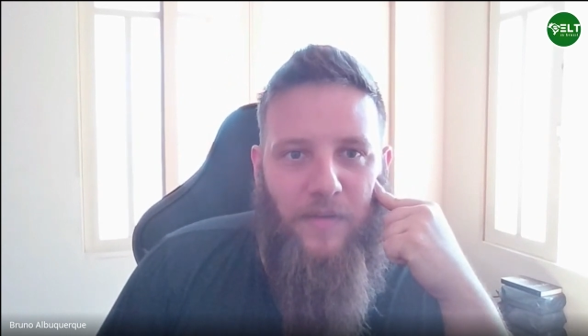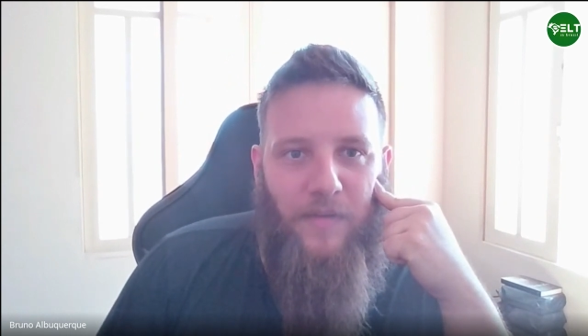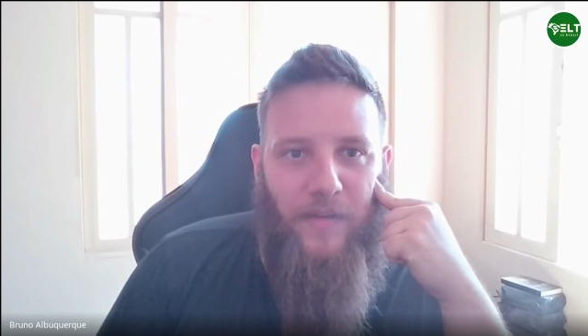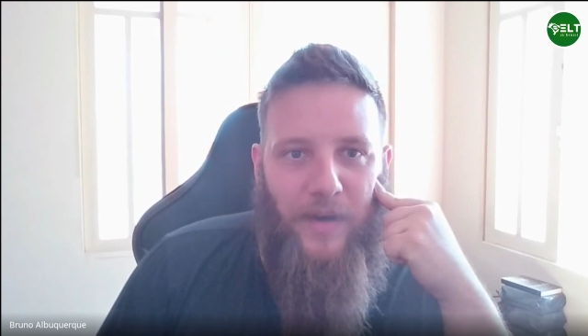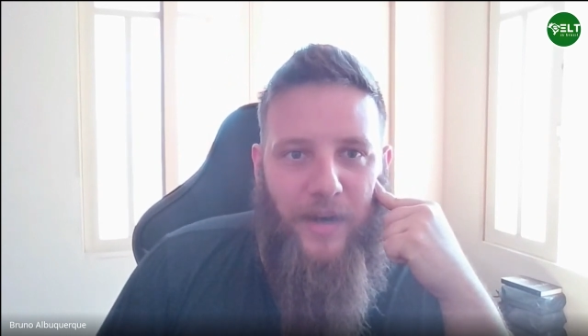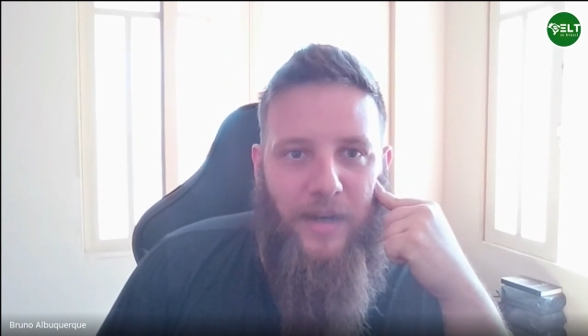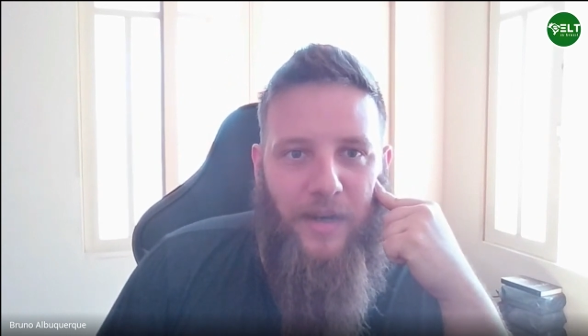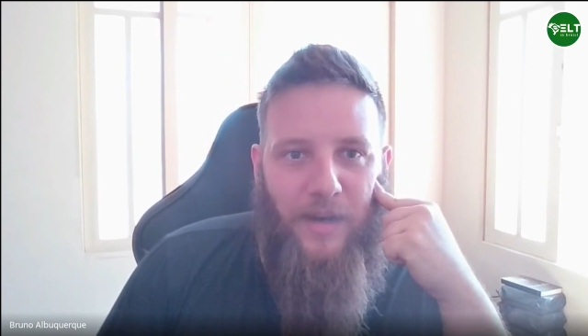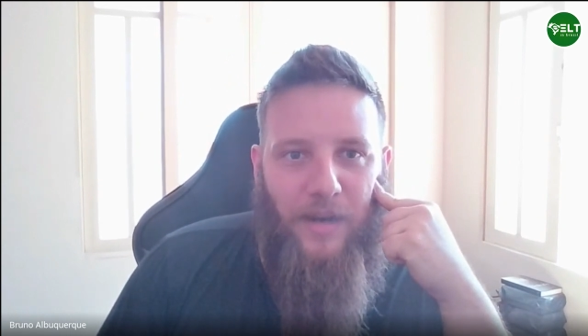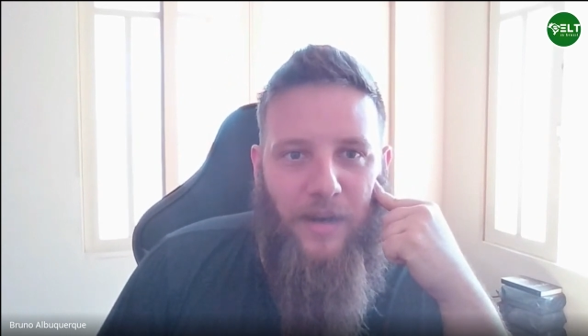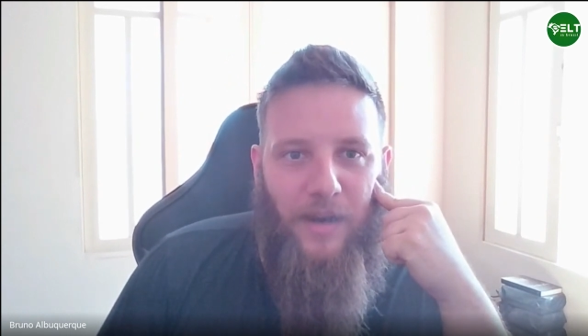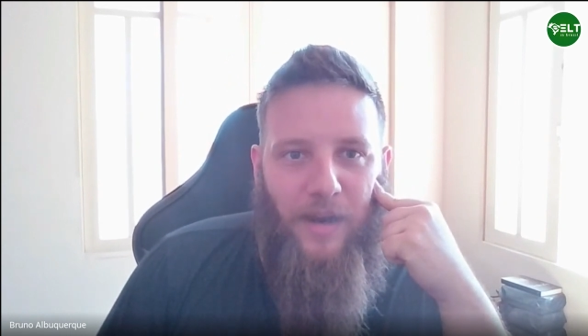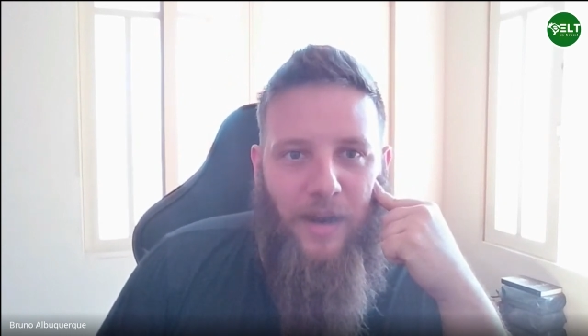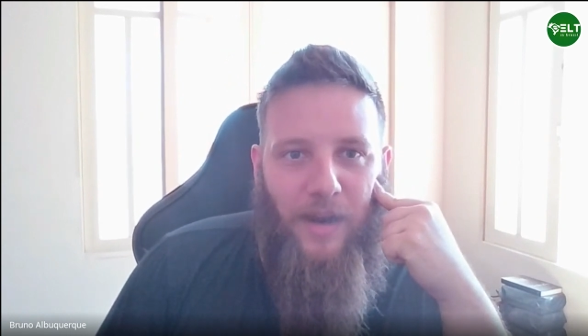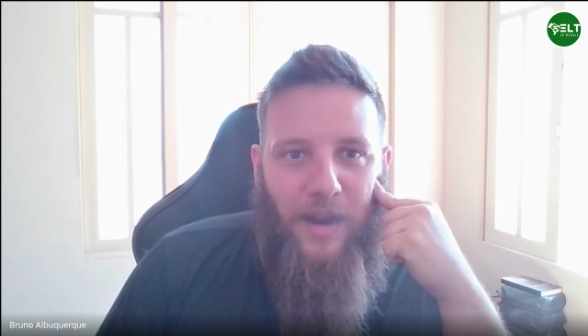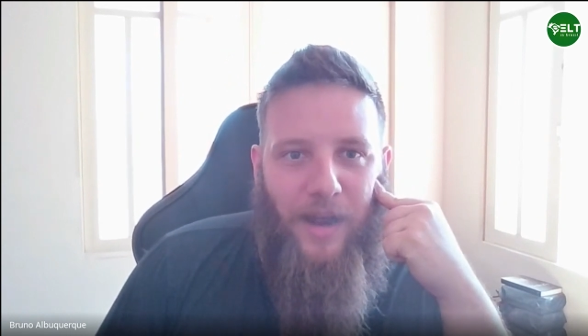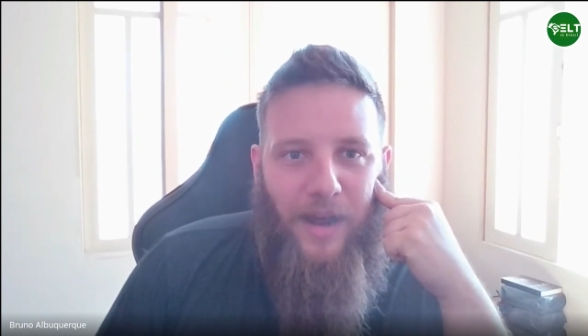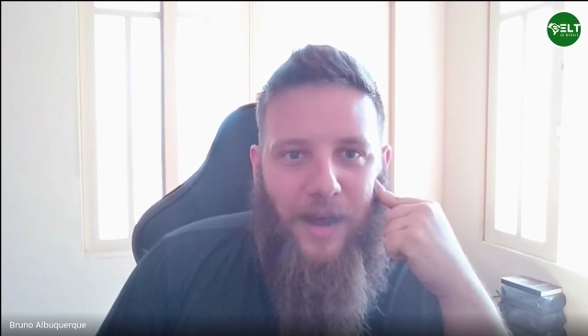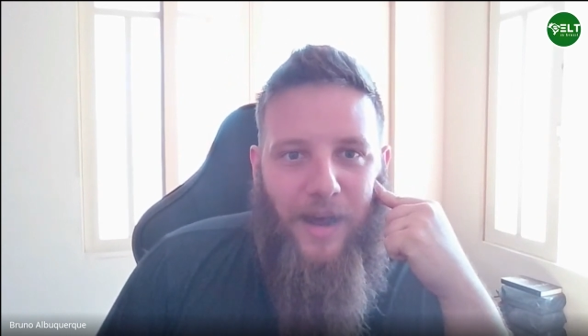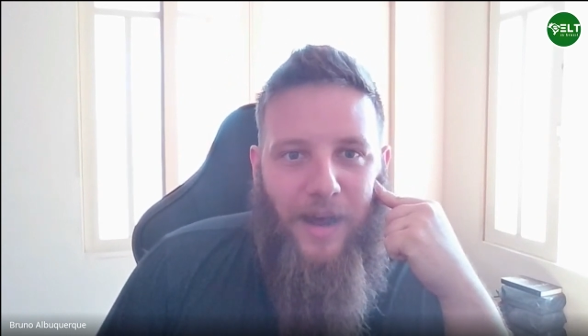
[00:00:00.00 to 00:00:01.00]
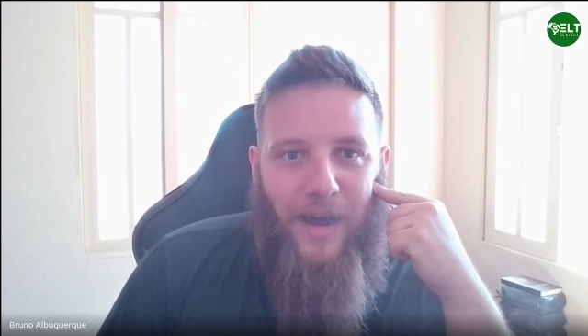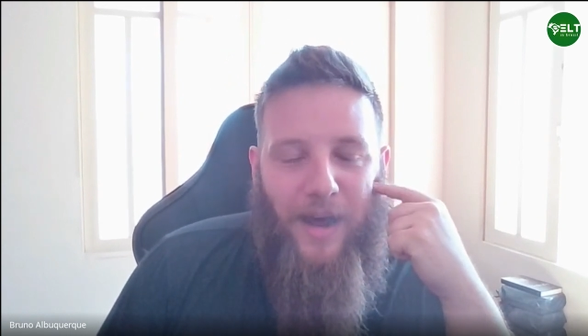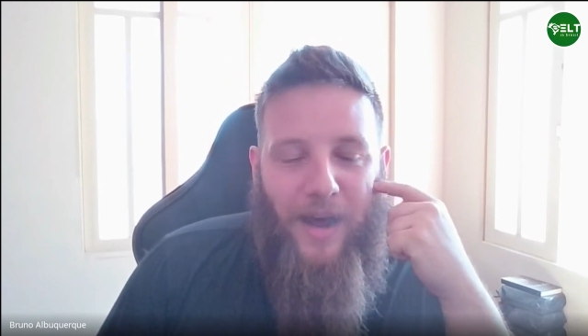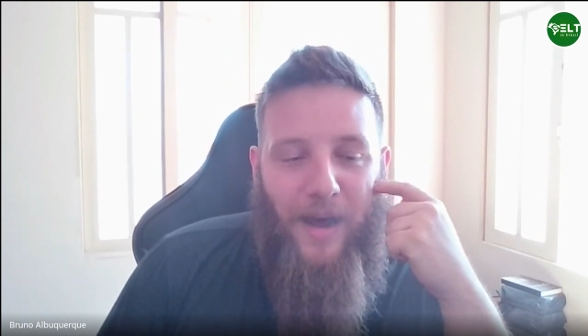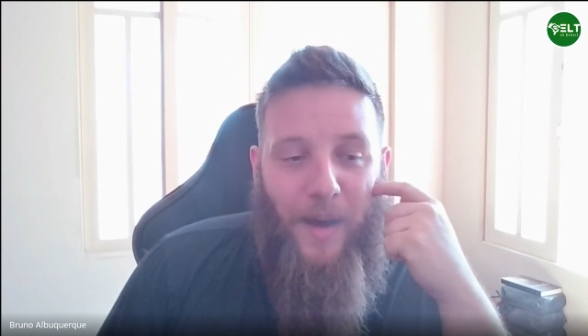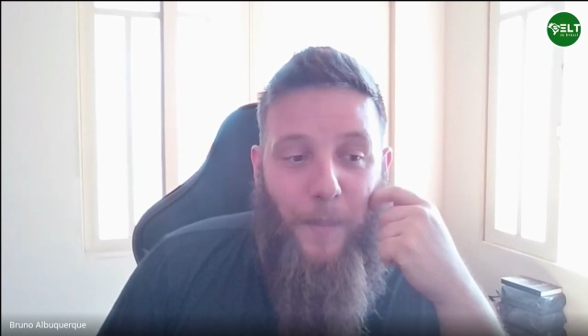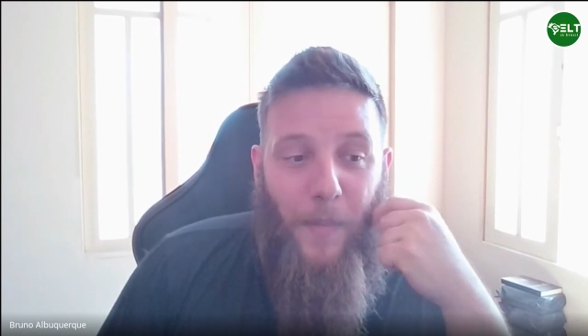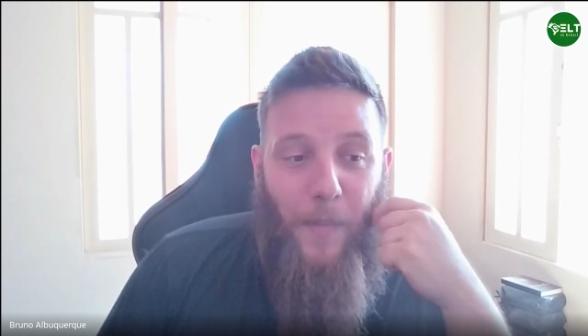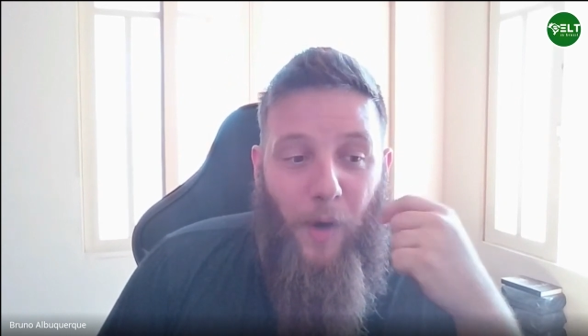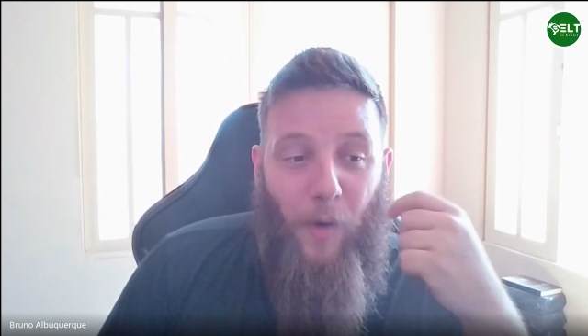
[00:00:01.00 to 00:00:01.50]
right?
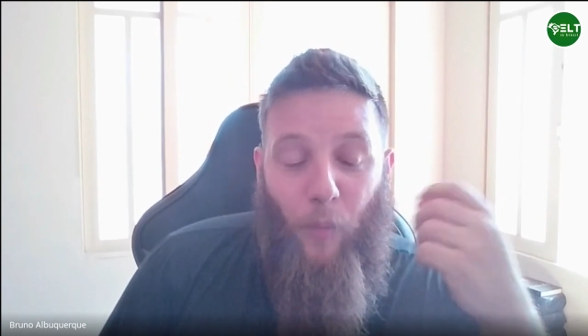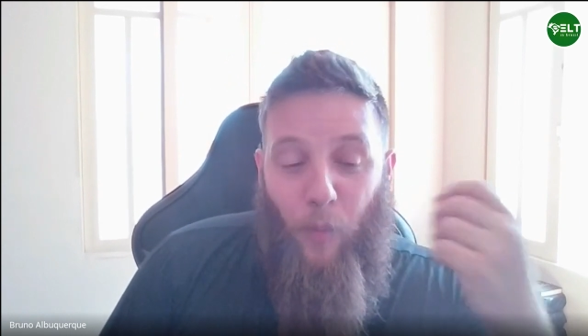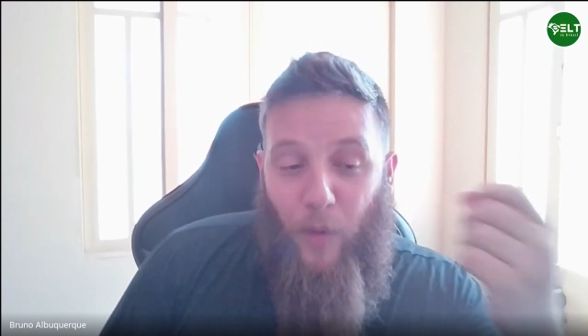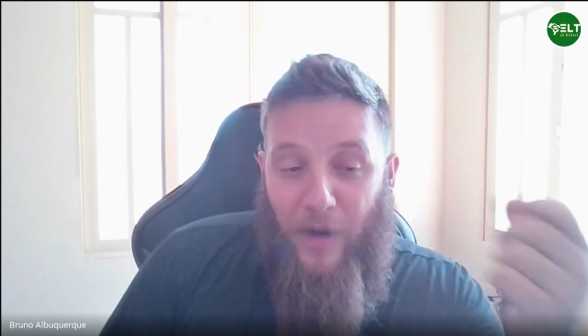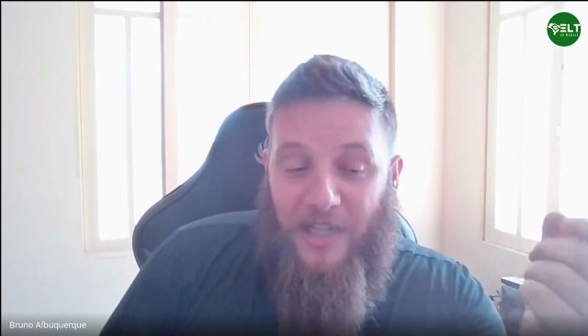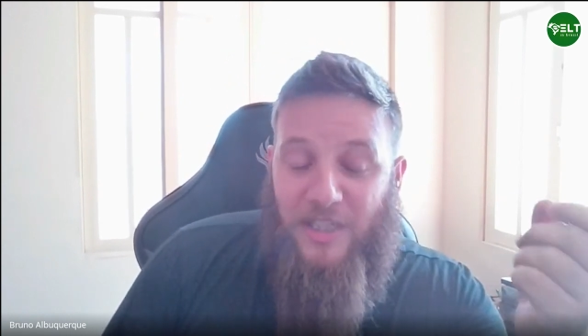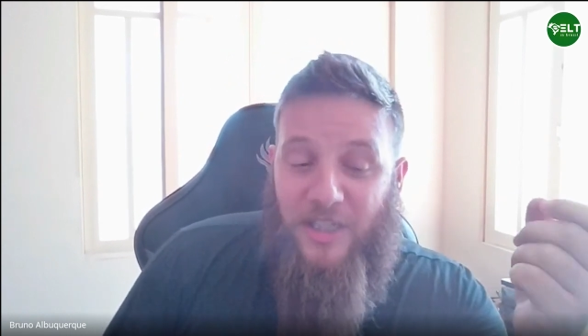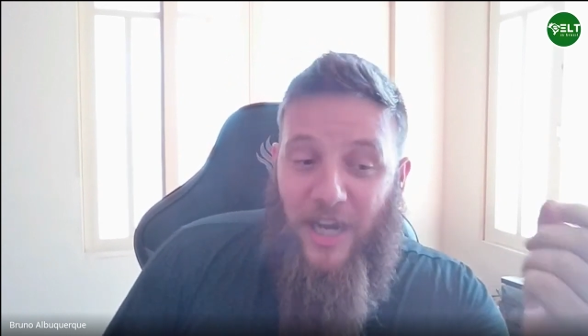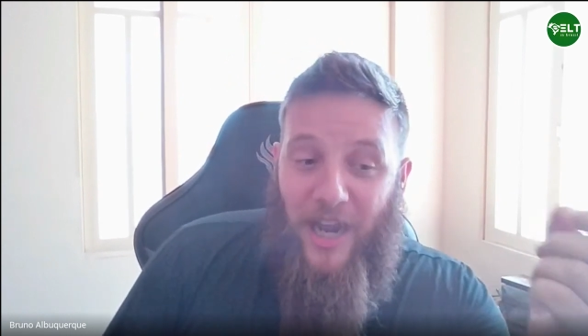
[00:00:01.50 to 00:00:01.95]
Which